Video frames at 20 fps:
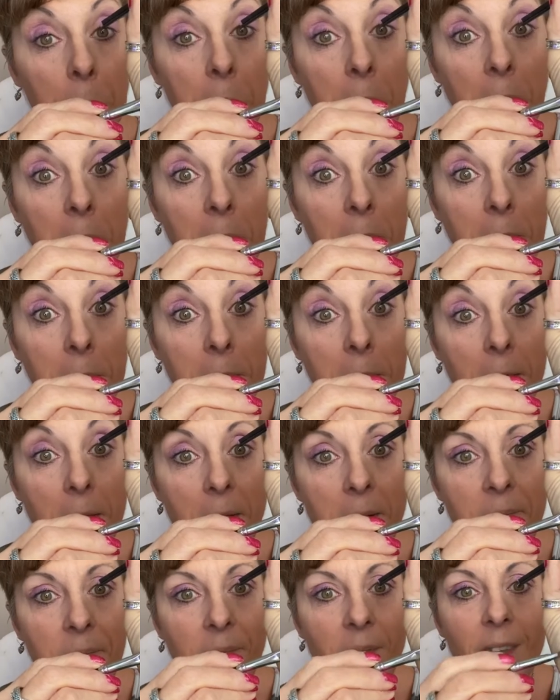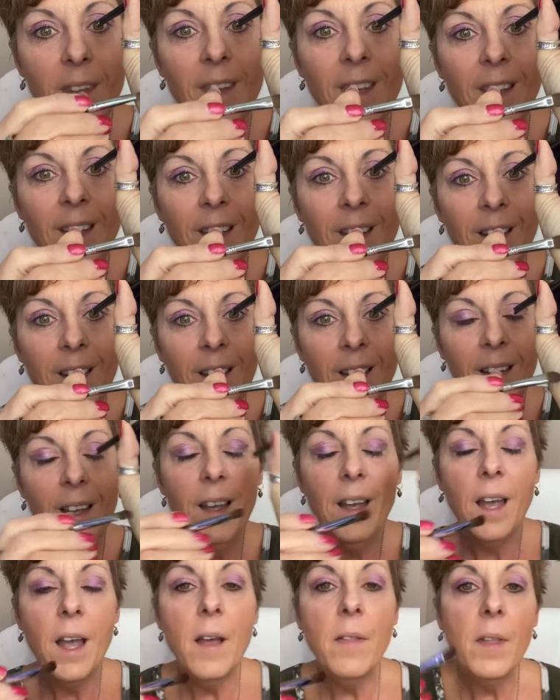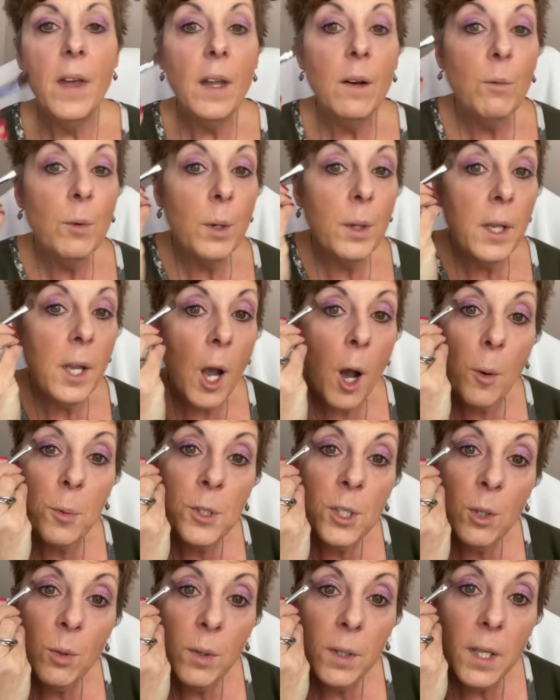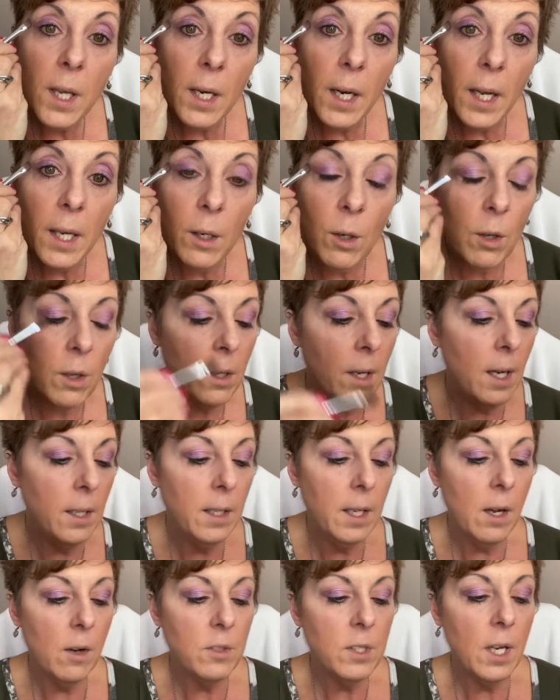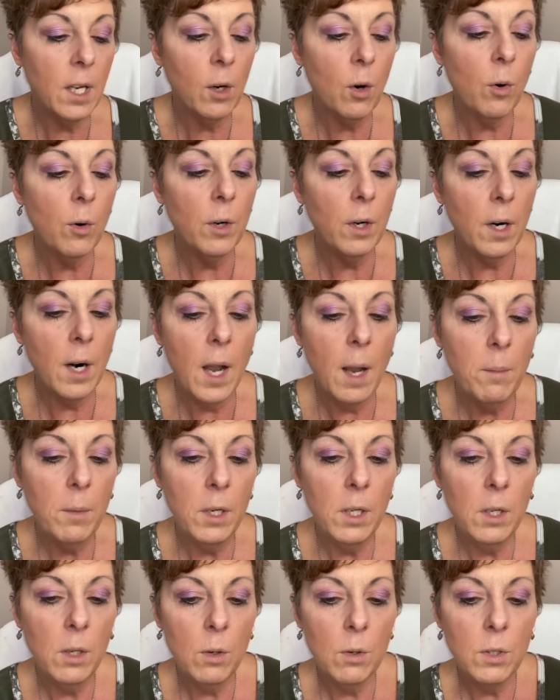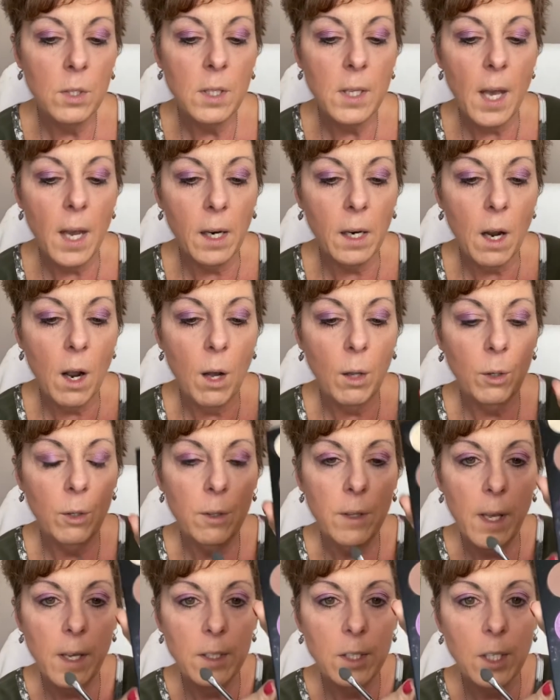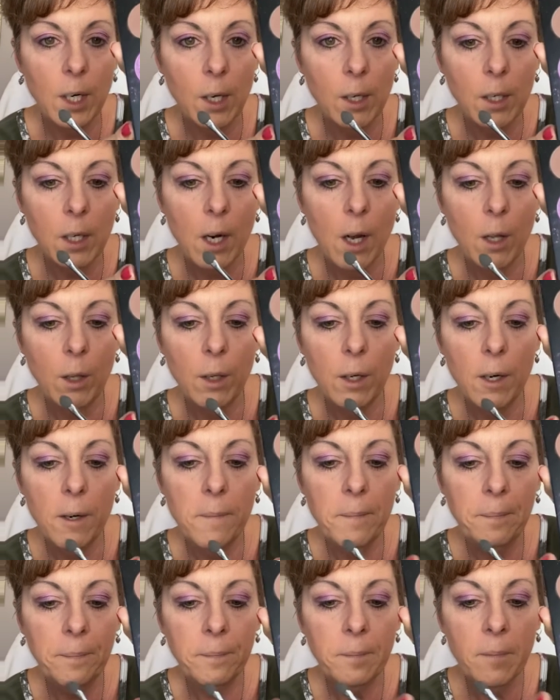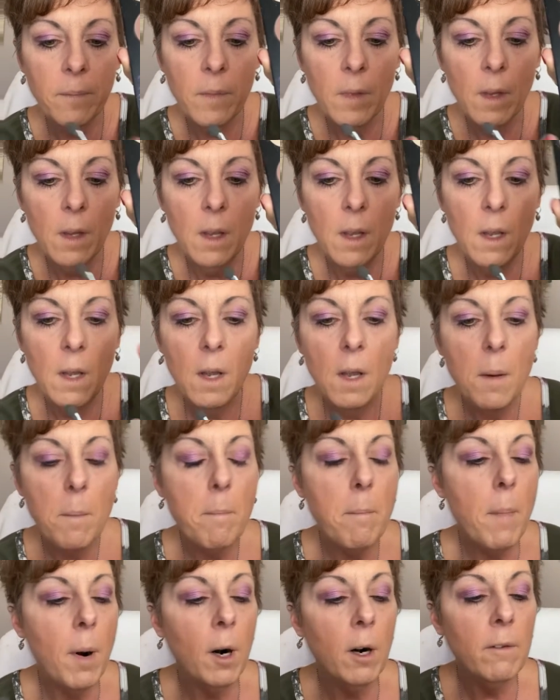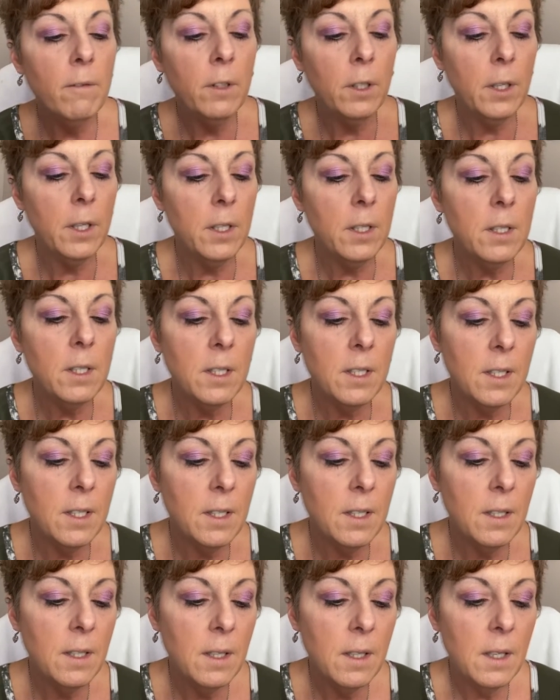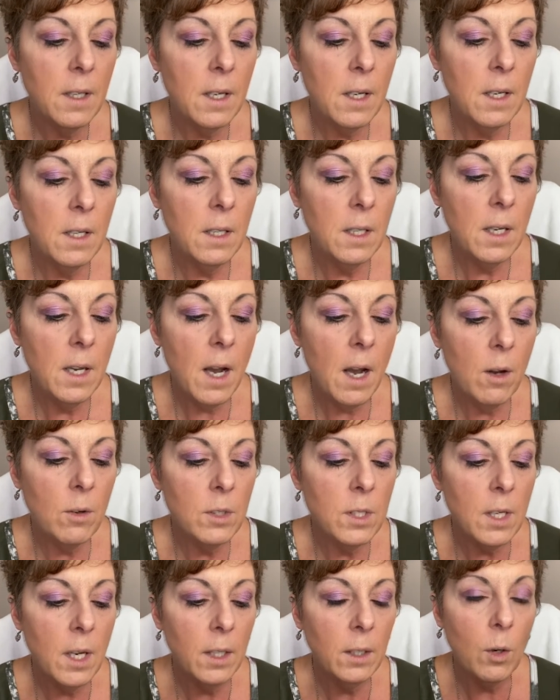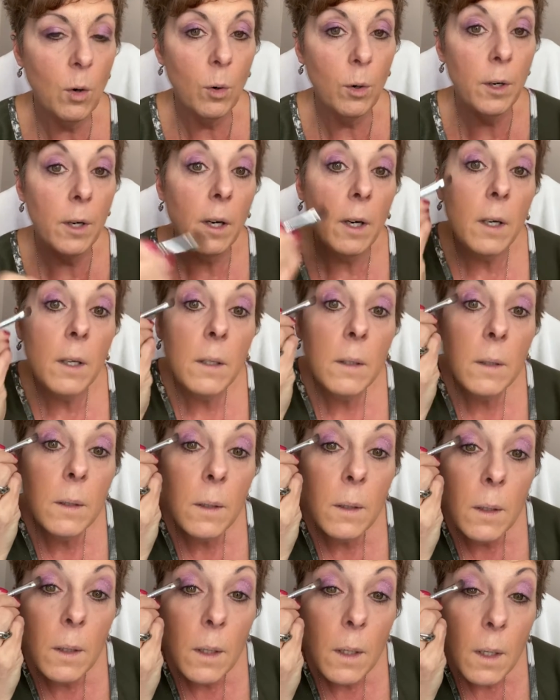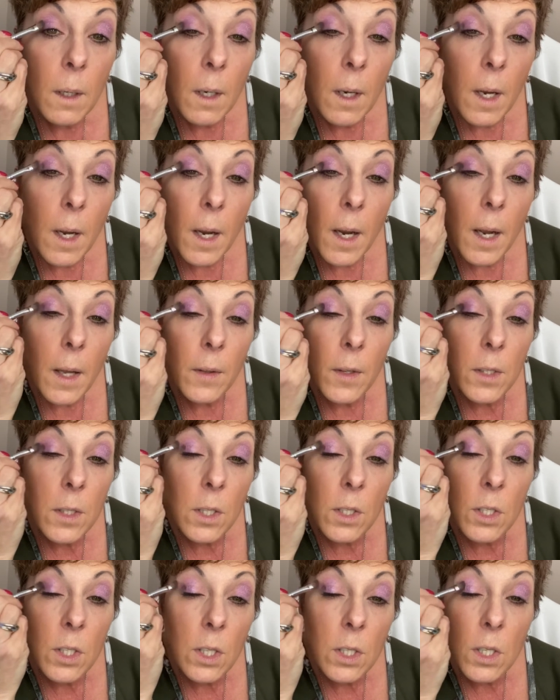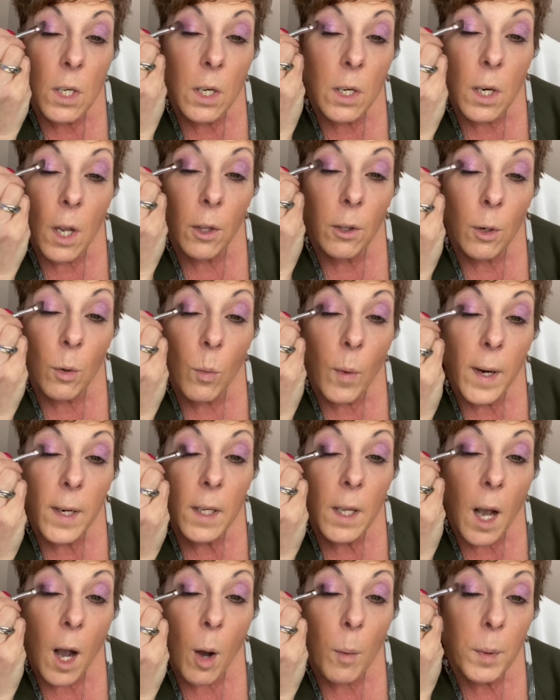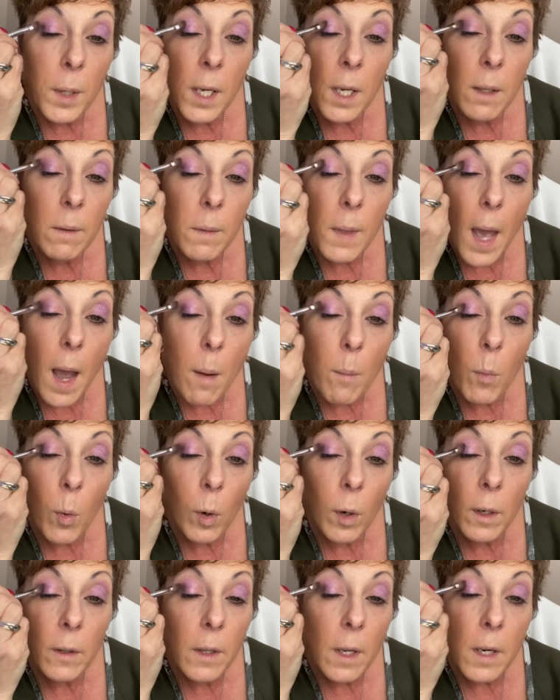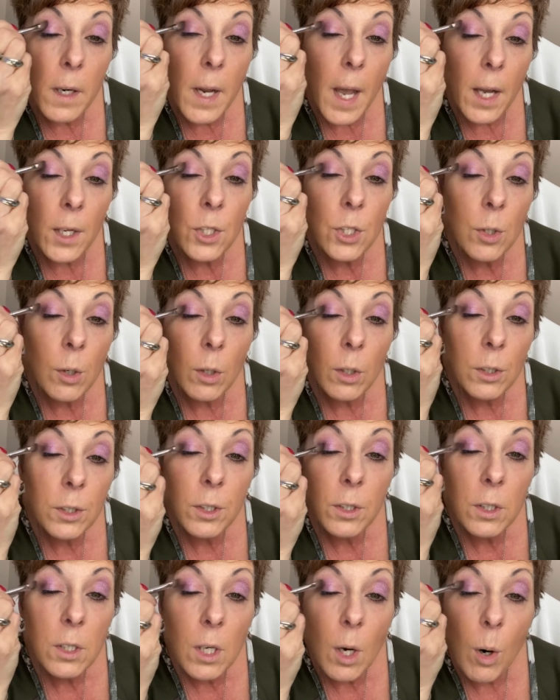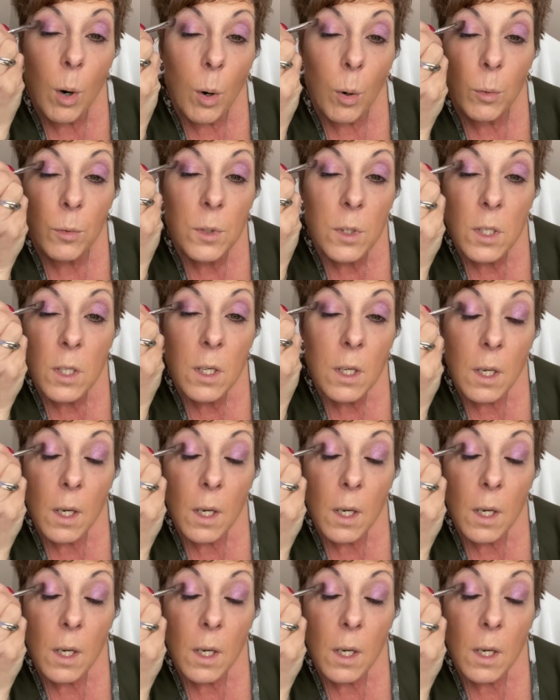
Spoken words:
right, you can see it. And that really helps you with that angle on the outside corner. I'm going to use that color, that dark color, Marvelous, in the outside corner. And this is just another way to help keep that more in the natural tones.